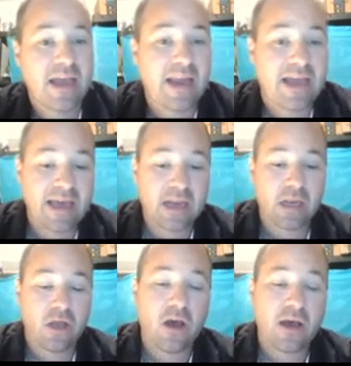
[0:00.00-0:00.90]
And I had a
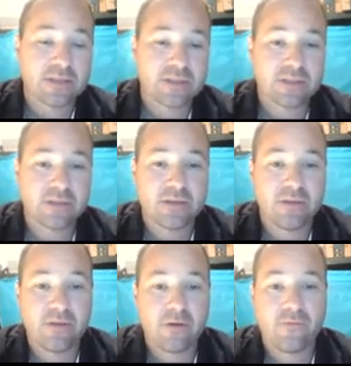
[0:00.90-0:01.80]
loss,
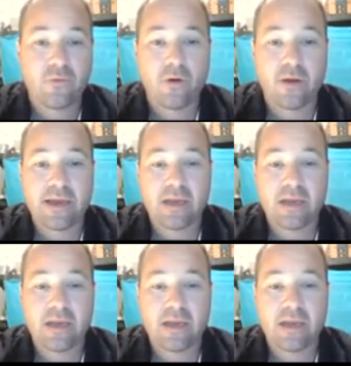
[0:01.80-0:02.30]
therefore,